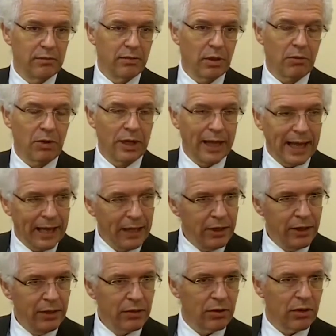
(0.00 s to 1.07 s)
probably
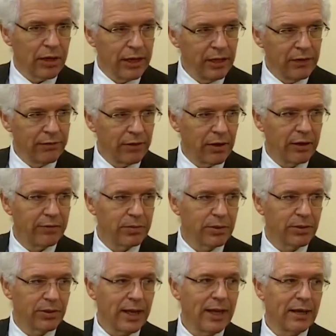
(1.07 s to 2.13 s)
eighty or eighty-five
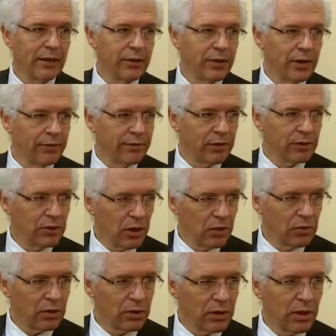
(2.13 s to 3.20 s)
percent of the
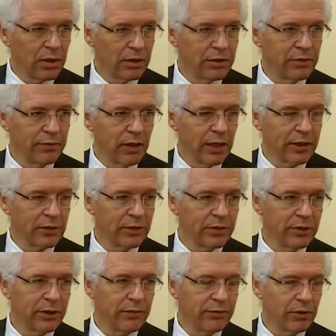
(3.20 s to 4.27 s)
total cost of
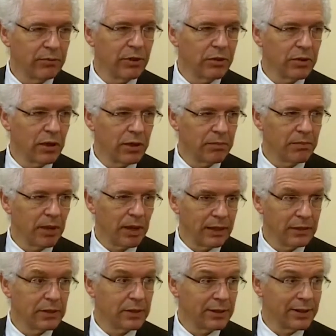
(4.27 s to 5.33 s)
electricity from nuclear
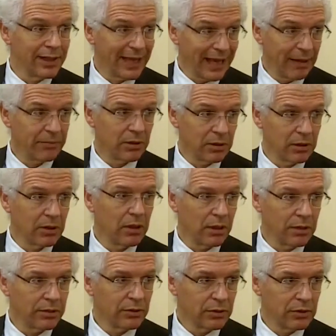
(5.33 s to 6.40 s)
plants is the capital
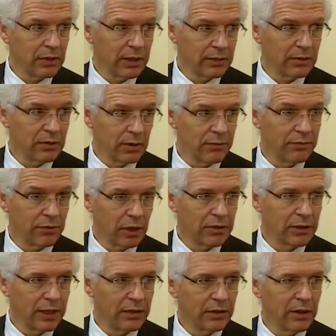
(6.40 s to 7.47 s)
cost. That's the
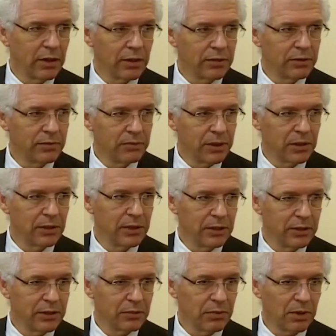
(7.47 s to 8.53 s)
front-end cost of
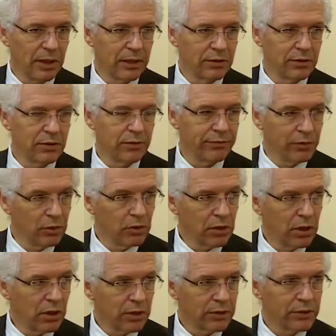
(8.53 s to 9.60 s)
building these plants. The fuel
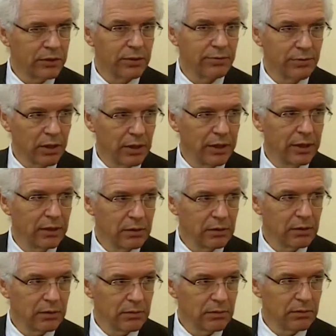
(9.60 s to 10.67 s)
cost is very
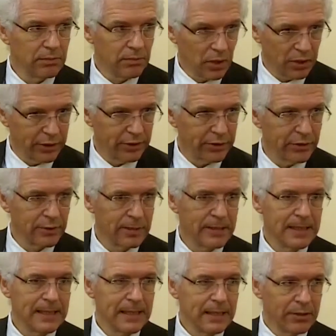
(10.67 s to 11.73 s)
modest,
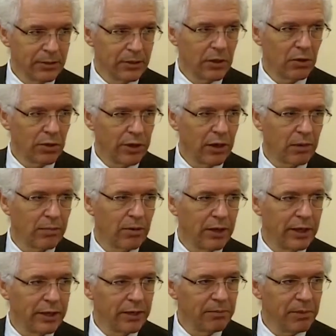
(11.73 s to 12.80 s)
so are the
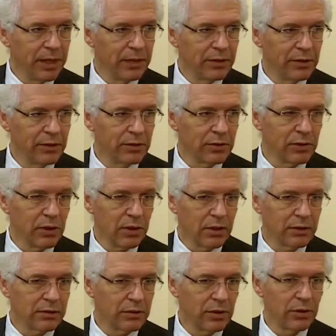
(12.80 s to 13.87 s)
operating and maintenance
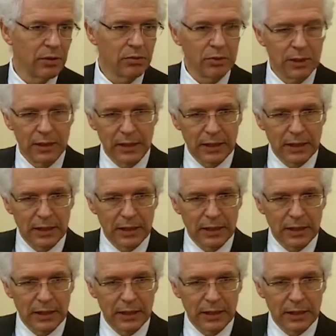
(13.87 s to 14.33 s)
costs. So